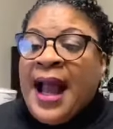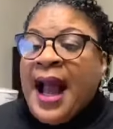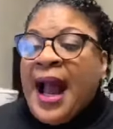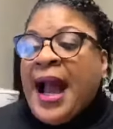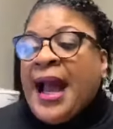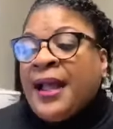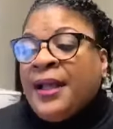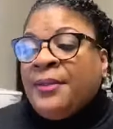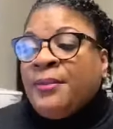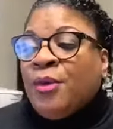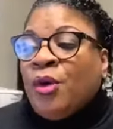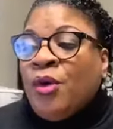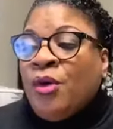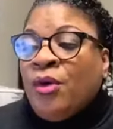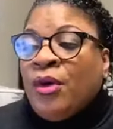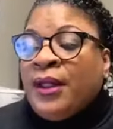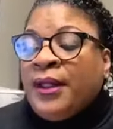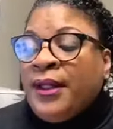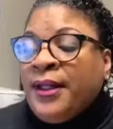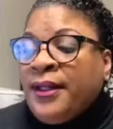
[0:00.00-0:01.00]
I'm
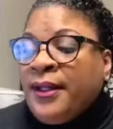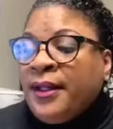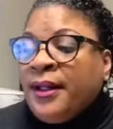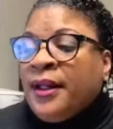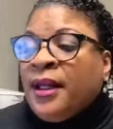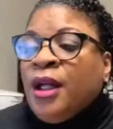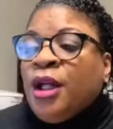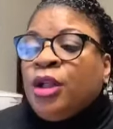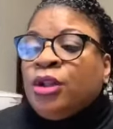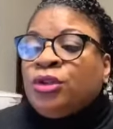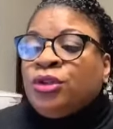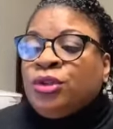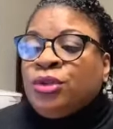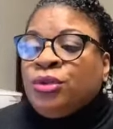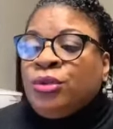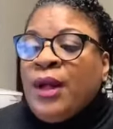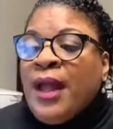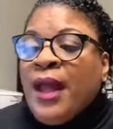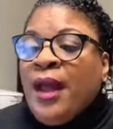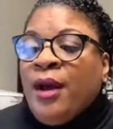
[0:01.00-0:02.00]
on here to
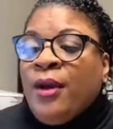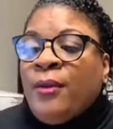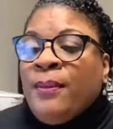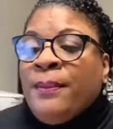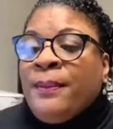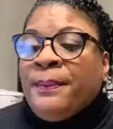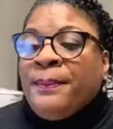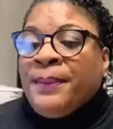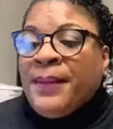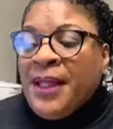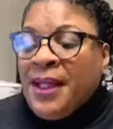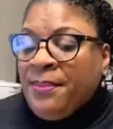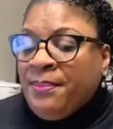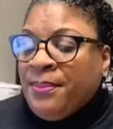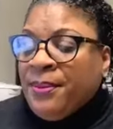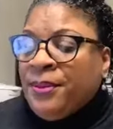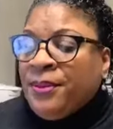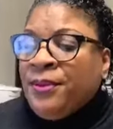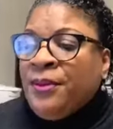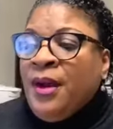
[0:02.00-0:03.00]
help
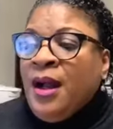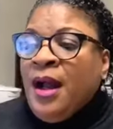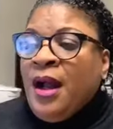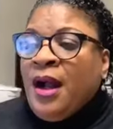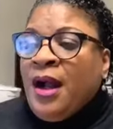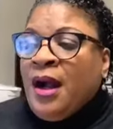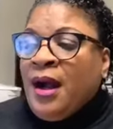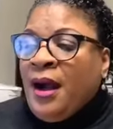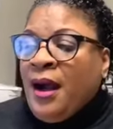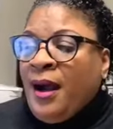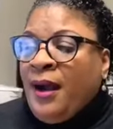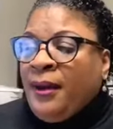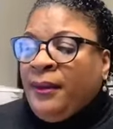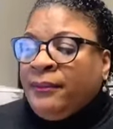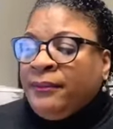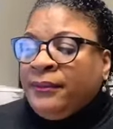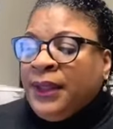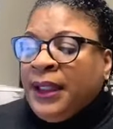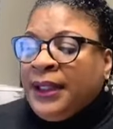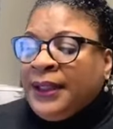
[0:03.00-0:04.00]
people um,